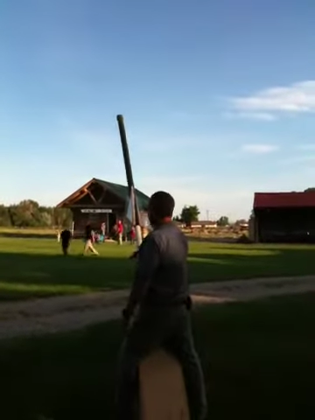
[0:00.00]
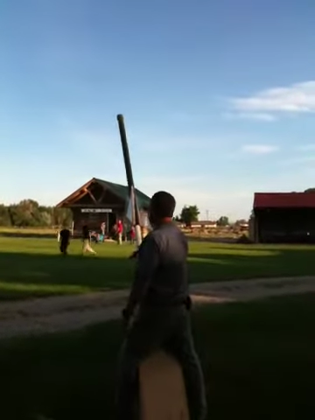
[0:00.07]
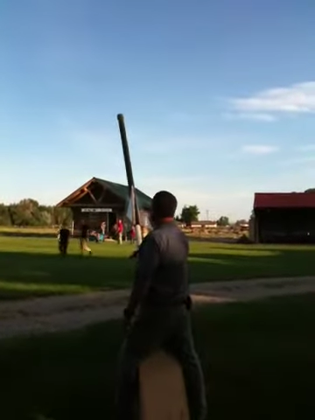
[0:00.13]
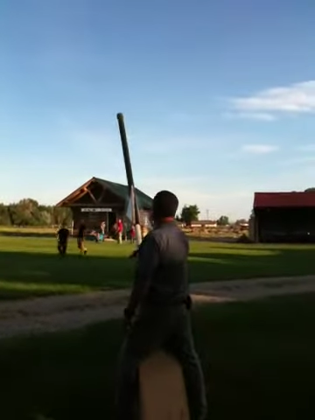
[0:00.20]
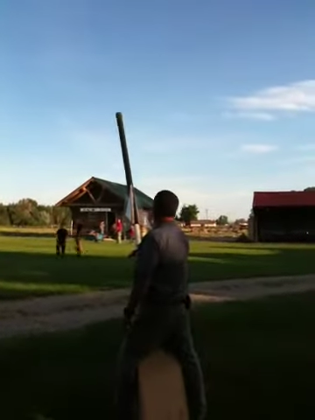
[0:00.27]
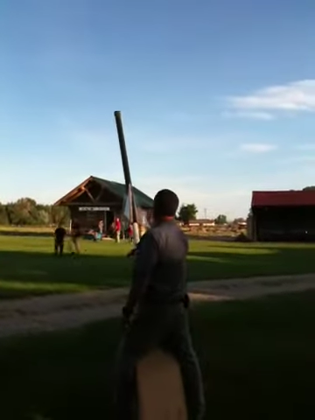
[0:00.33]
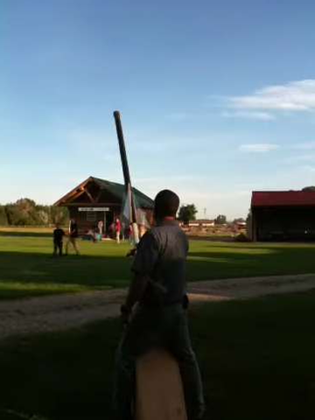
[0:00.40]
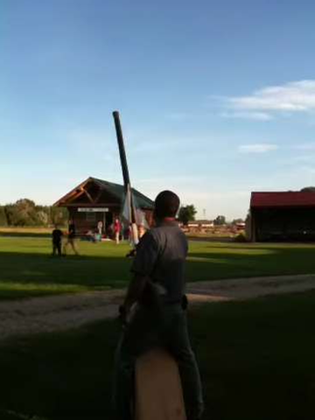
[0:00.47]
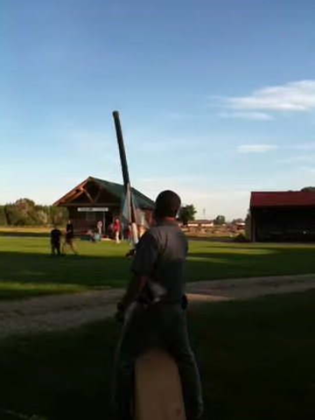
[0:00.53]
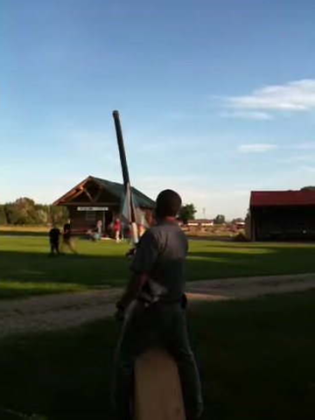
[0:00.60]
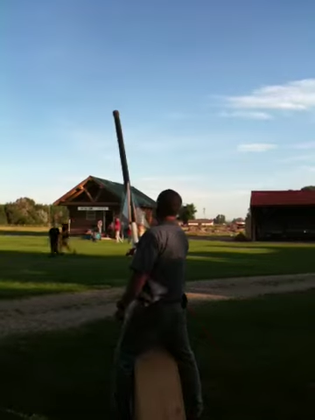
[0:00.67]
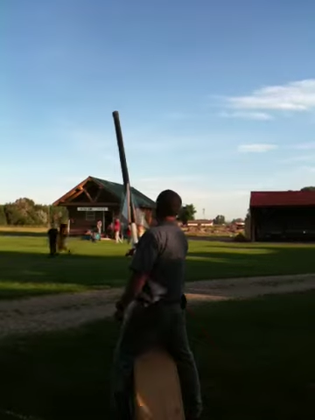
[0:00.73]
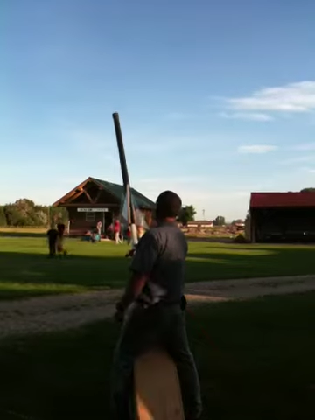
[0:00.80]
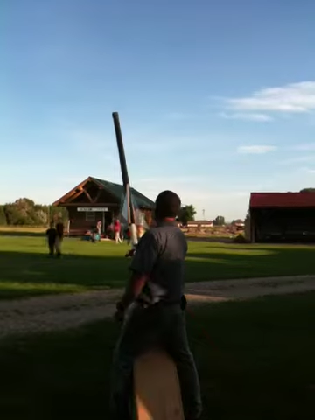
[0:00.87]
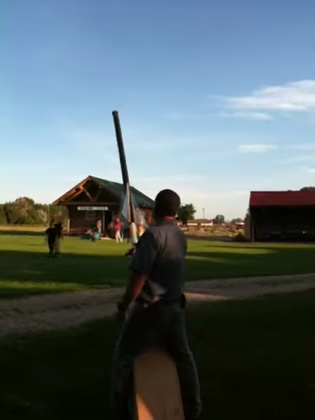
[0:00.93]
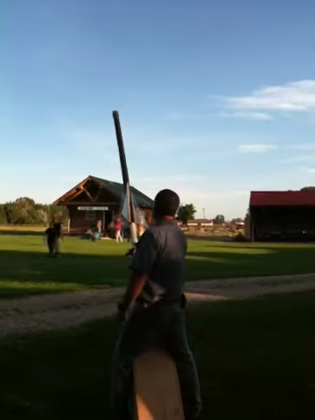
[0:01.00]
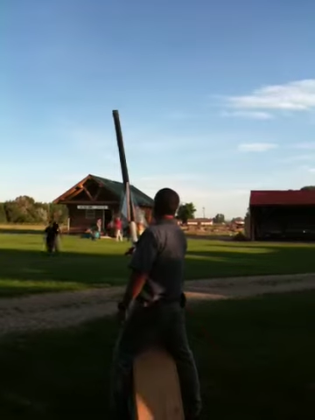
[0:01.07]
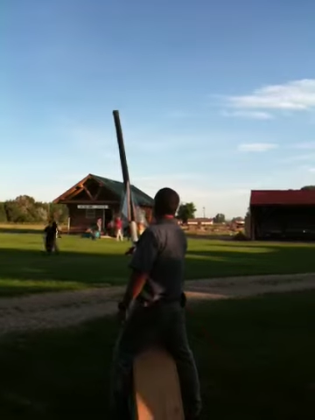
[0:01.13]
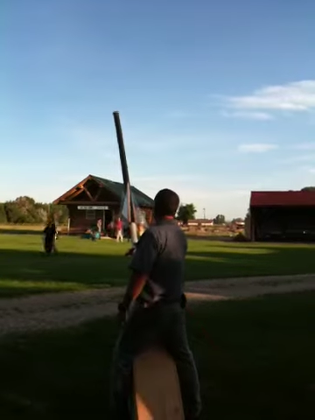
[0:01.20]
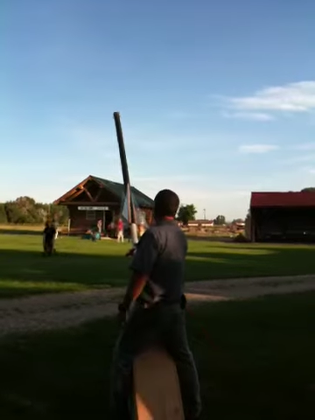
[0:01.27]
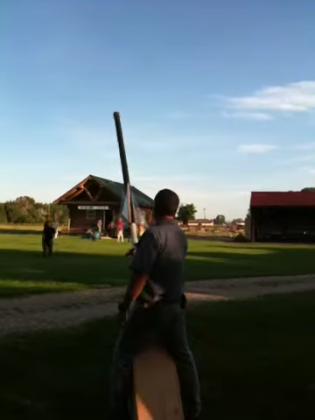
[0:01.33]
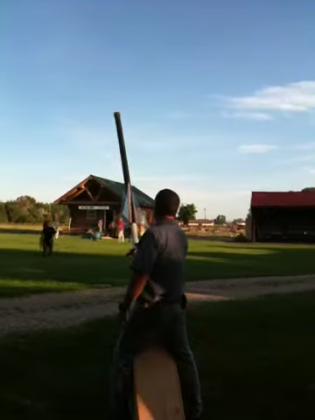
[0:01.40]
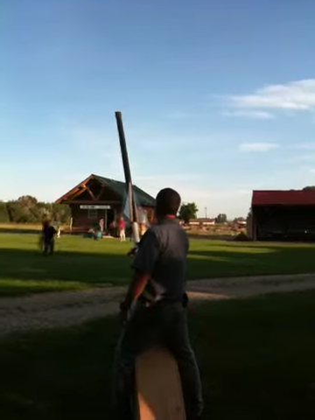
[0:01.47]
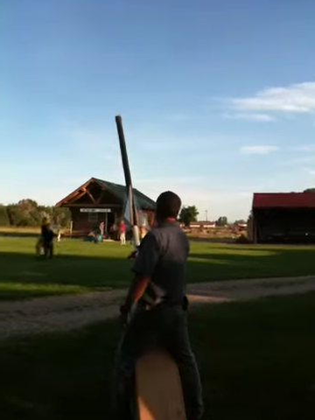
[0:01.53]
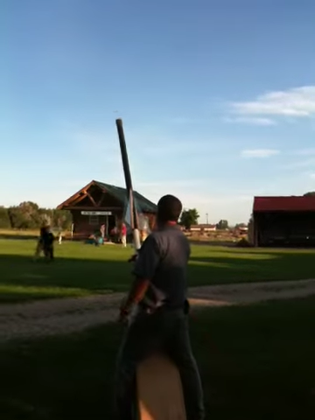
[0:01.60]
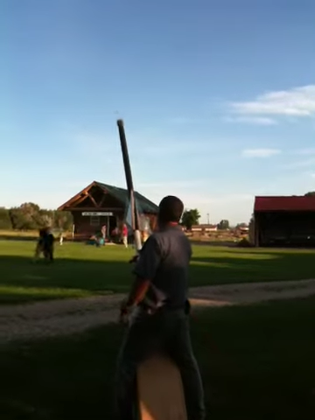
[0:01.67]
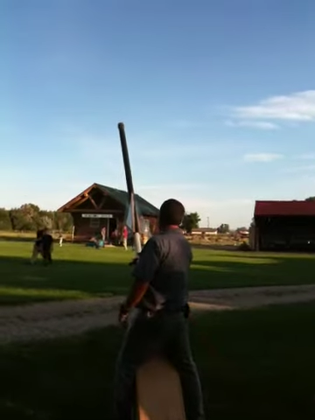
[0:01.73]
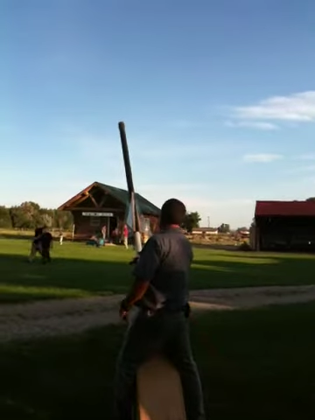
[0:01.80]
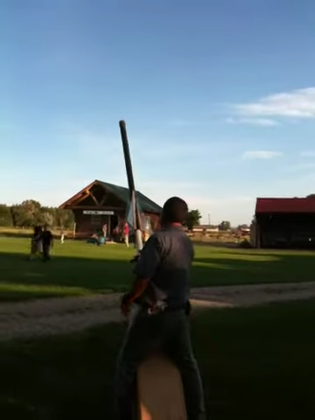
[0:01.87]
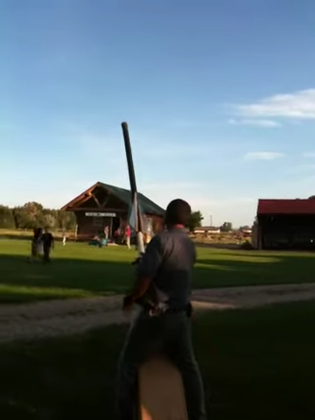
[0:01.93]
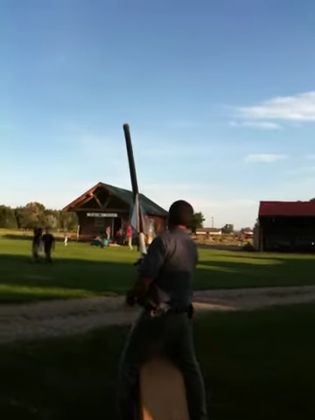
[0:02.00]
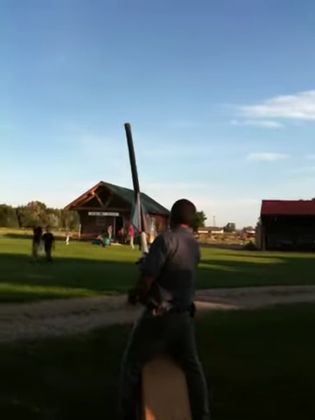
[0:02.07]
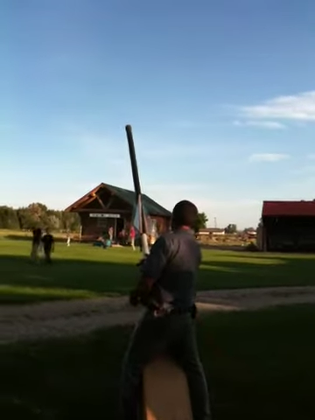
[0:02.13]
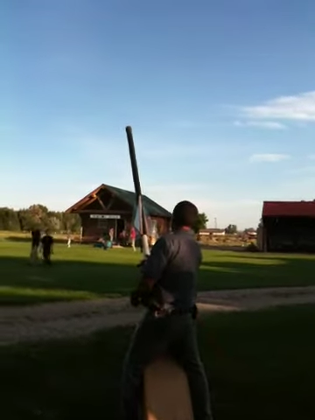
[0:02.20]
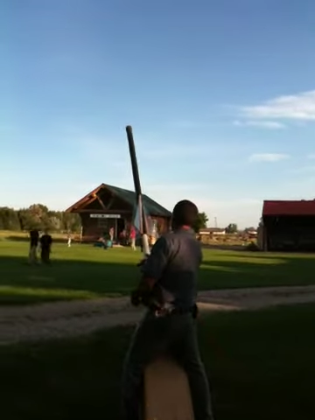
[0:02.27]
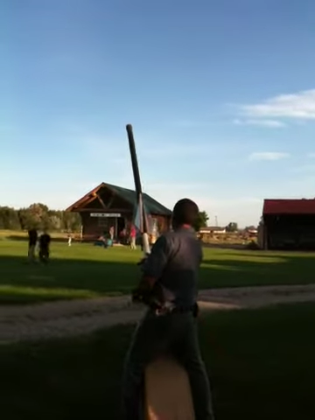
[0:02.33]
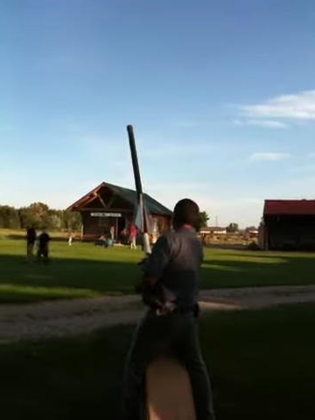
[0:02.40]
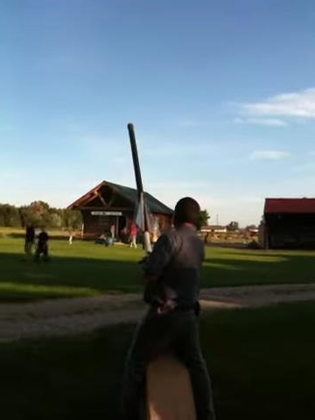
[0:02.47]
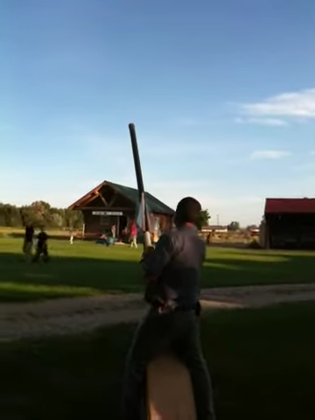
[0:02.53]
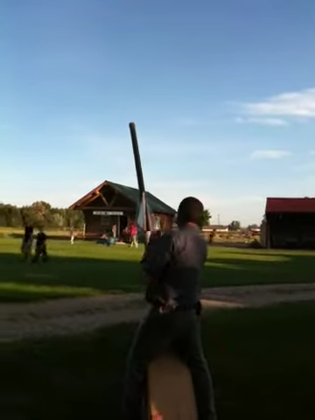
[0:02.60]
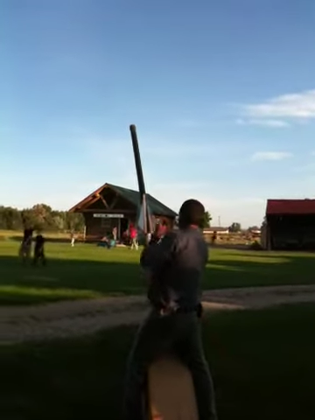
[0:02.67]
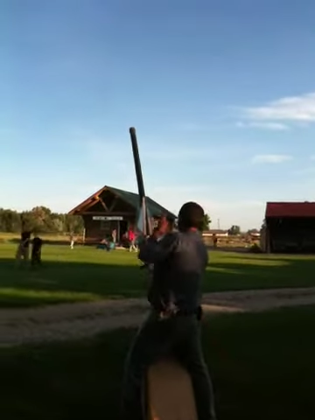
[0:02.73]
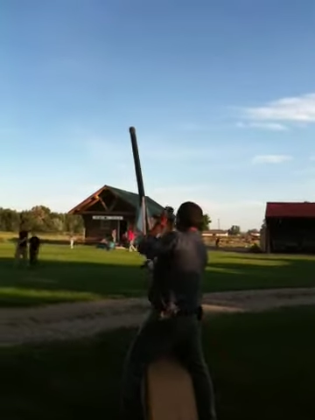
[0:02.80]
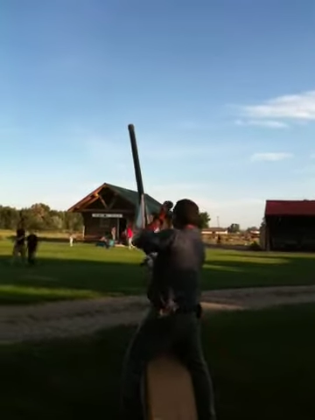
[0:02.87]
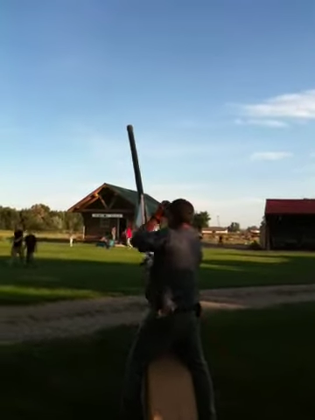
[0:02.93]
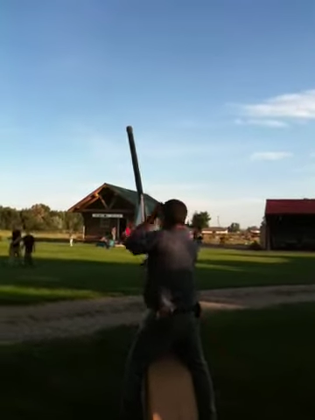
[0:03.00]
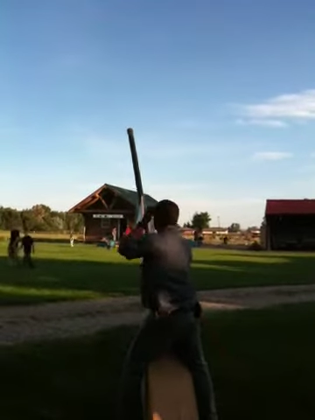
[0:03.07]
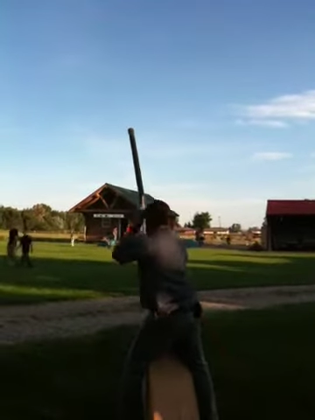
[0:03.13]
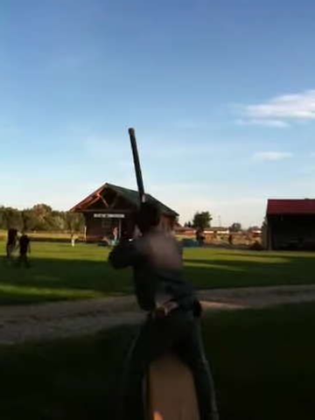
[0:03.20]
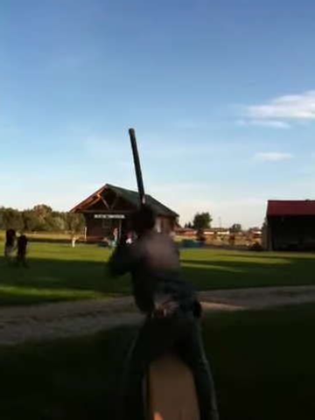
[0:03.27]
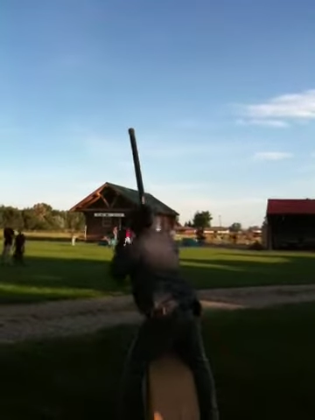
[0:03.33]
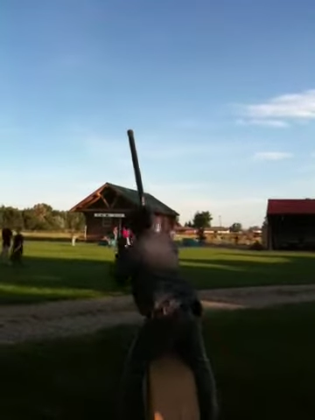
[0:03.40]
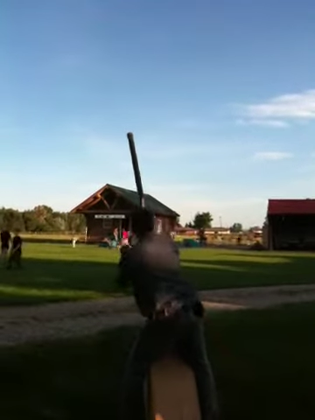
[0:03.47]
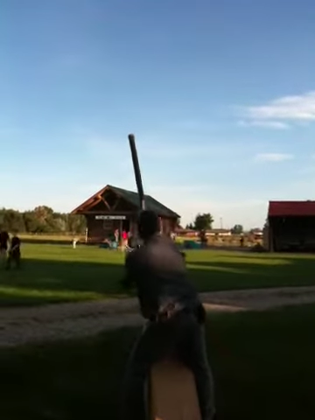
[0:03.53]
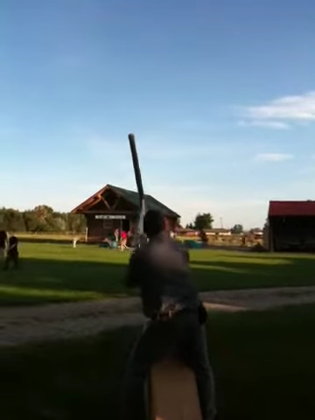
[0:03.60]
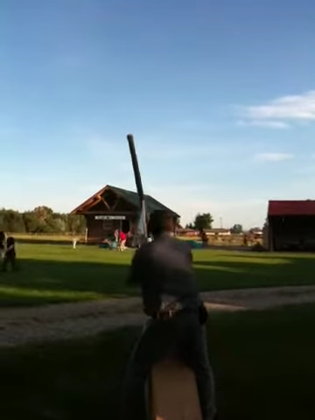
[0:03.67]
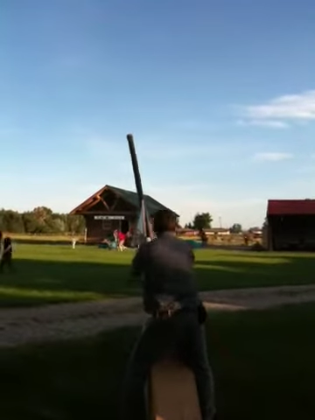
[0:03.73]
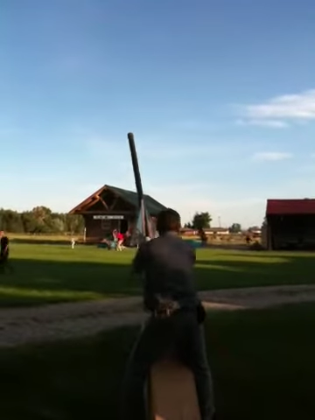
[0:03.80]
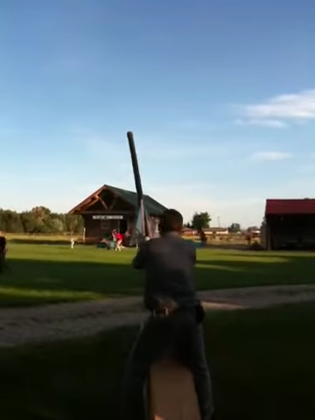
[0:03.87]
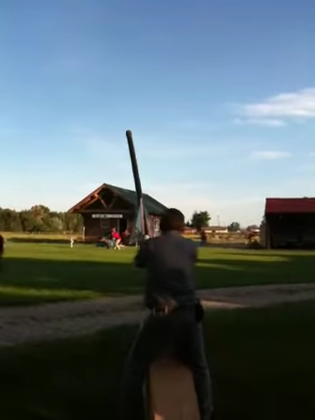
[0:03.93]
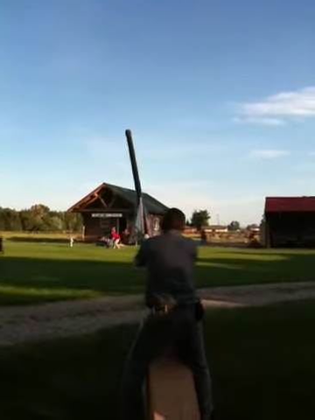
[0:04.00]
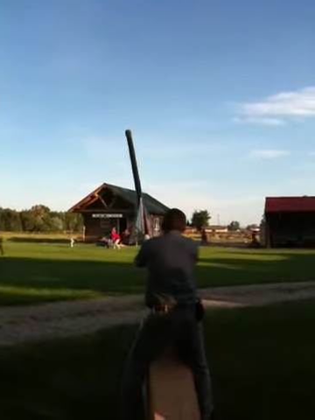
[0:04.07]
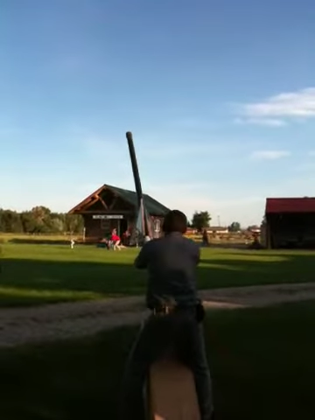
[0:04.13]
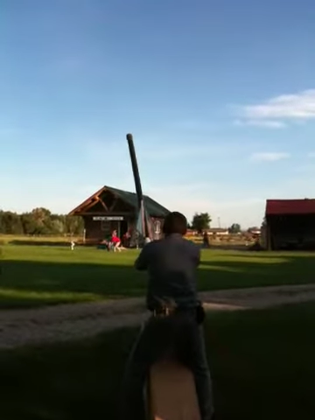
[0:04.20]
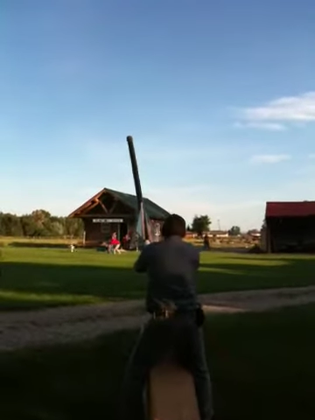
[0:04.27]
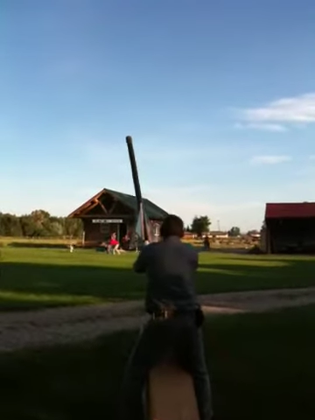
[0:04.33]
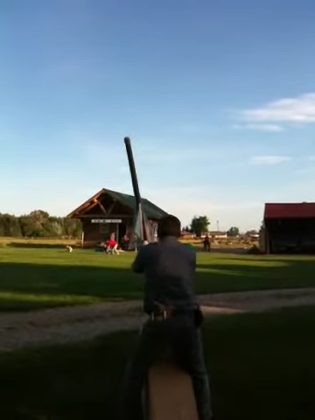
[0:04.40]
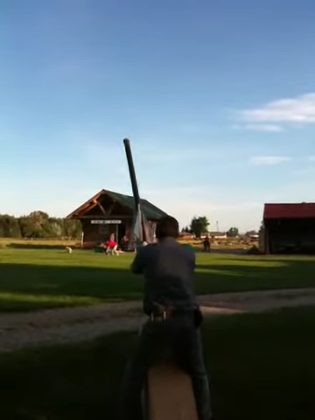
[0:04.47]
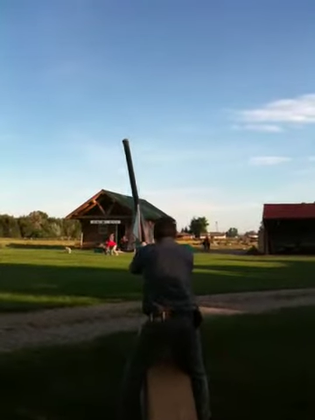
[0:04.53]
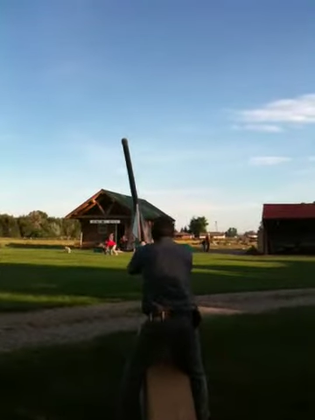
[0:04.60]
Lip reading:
Nobody's mouth can be seen.